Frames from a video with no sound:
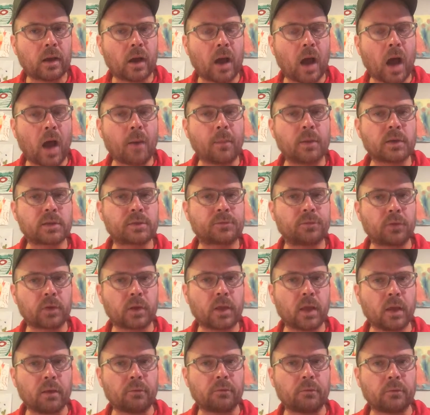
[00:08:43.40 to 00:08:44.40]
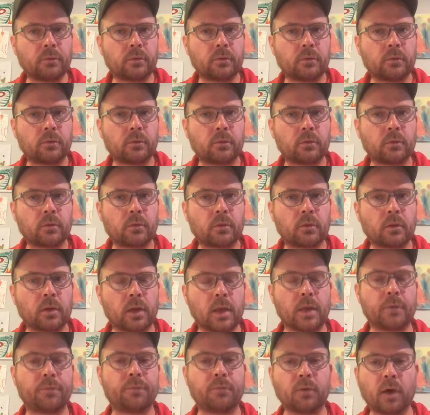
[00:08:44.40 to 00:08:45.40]
I must forgive.
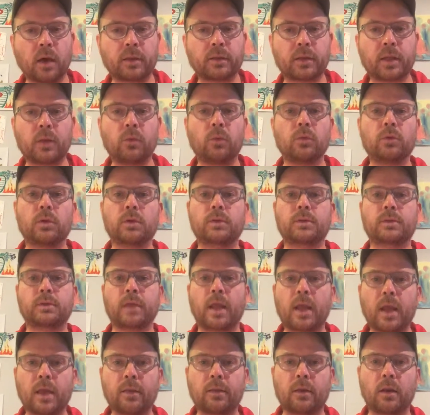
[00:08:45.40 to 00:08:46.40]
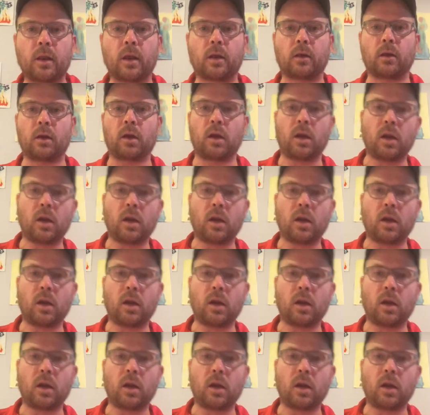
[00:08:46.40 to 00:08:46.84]
If not, it'll just stay there like